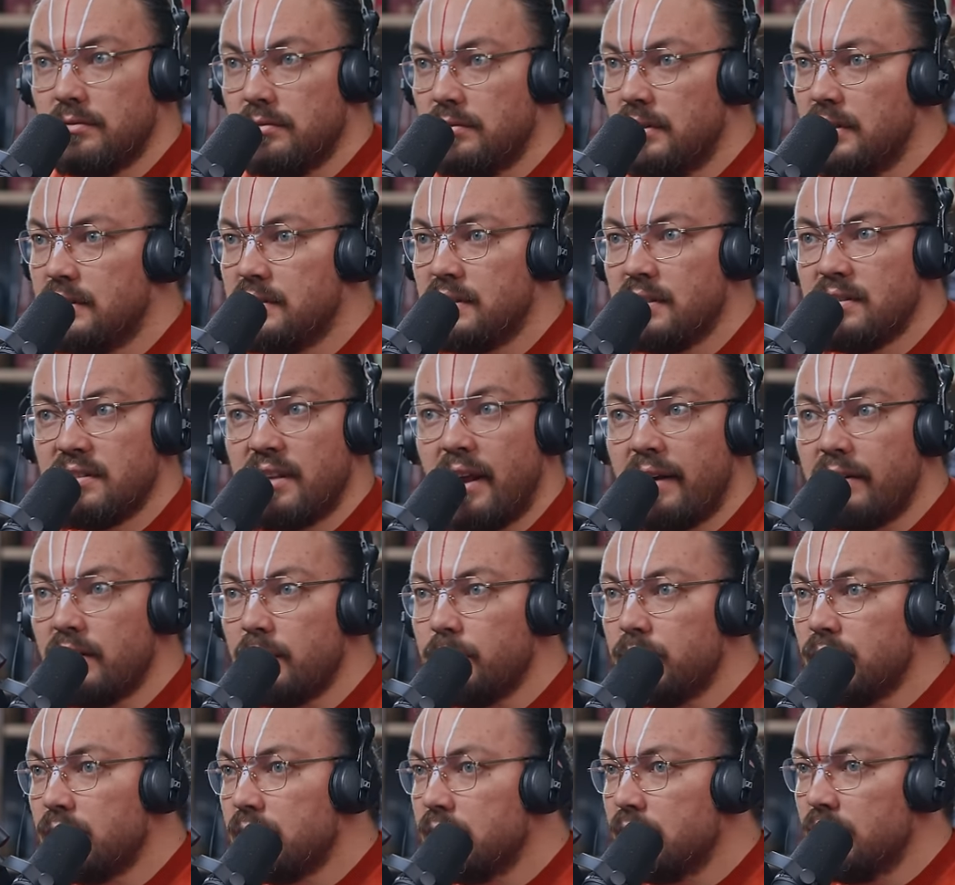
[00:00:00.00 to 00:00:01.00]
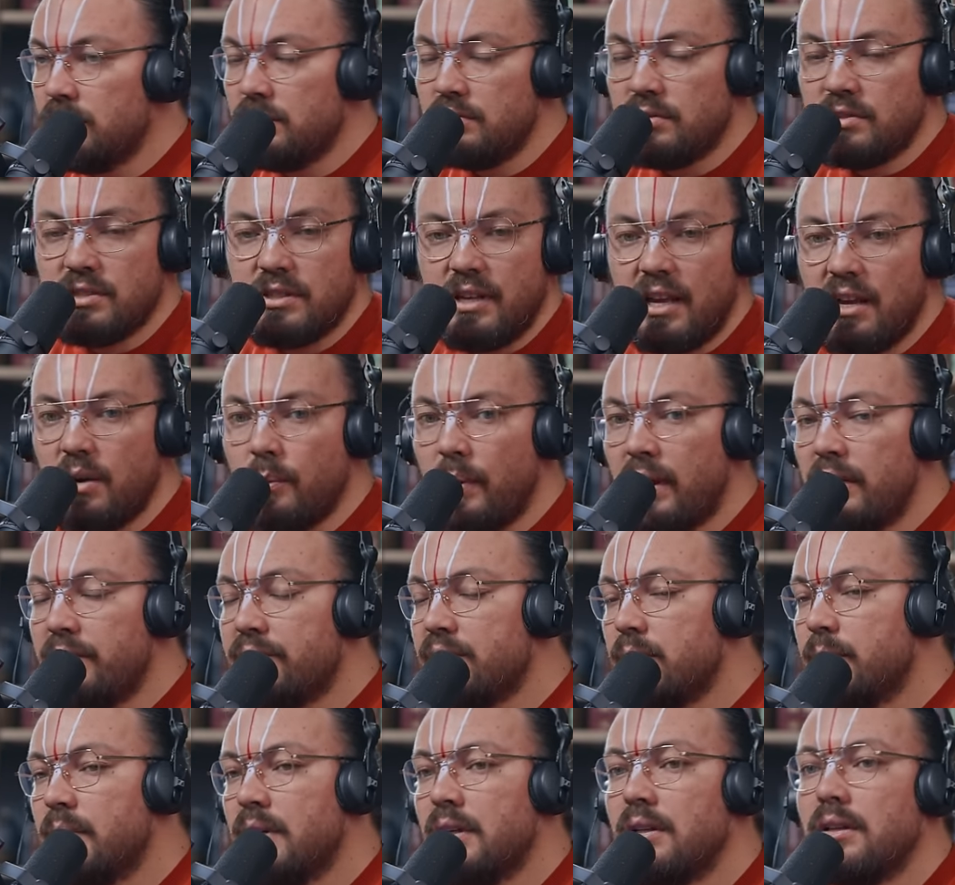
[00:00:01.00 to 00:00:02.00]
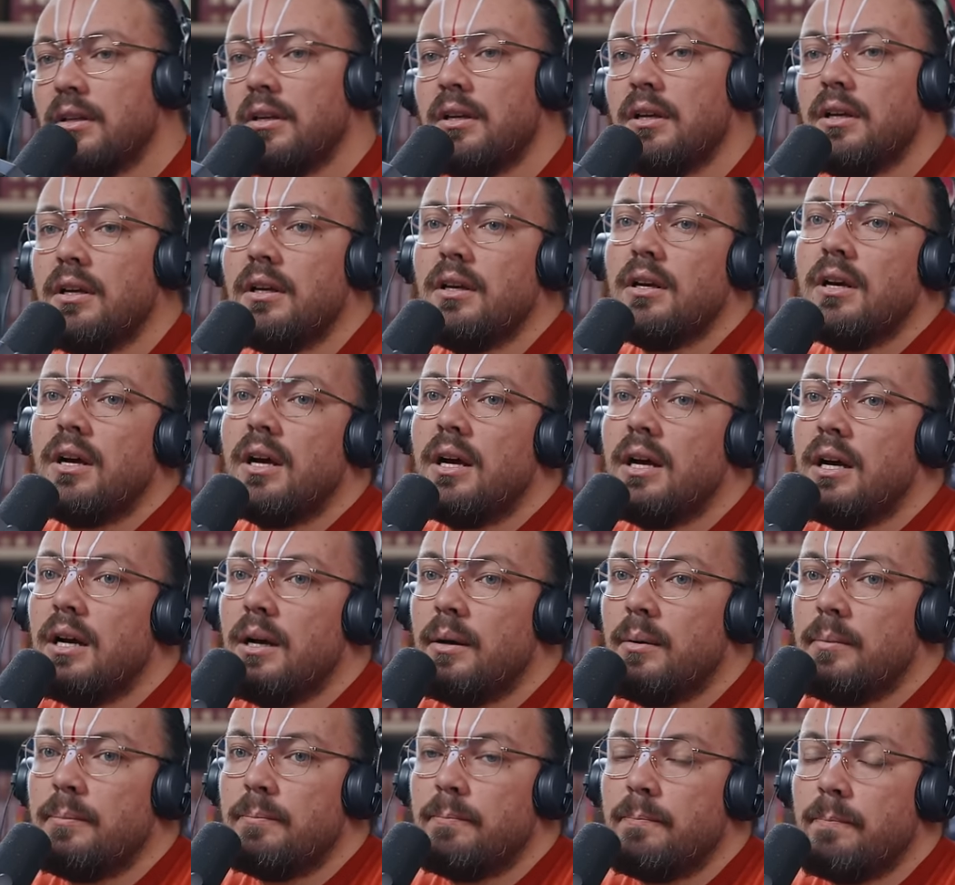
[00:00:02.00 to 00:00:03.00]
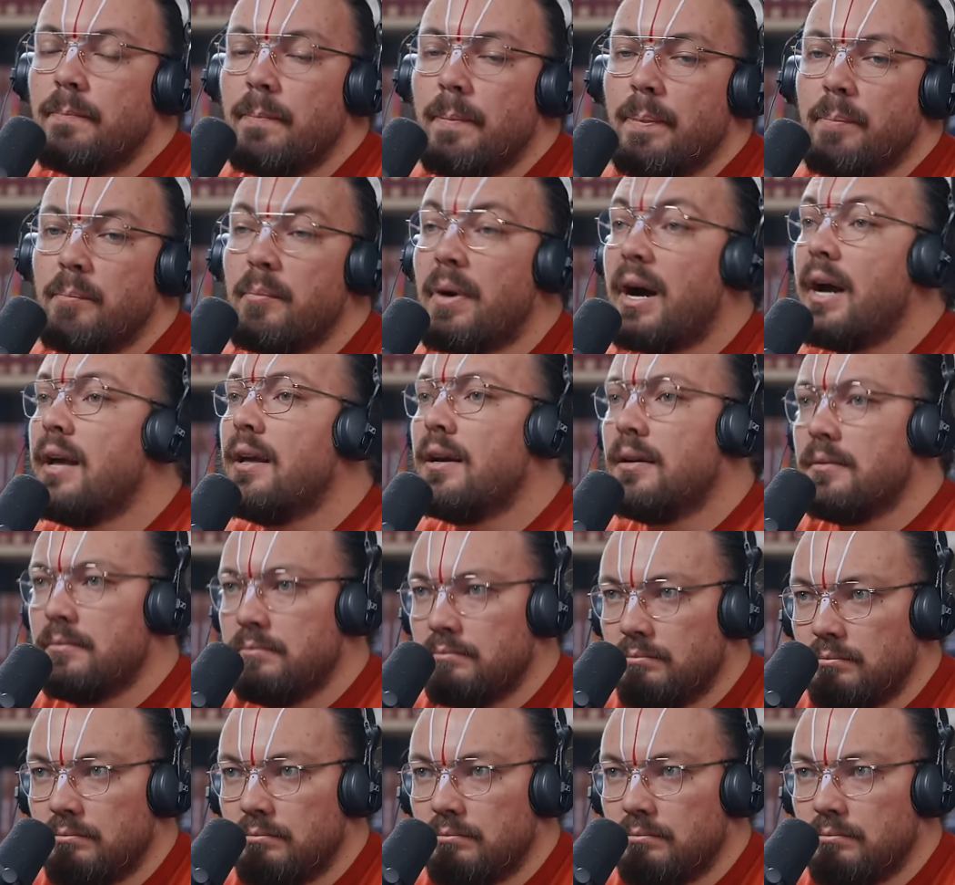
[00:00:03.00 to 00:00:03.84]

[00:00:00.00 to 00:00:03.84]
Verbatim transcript: It's terrible. You stay away from it. Um, Maya,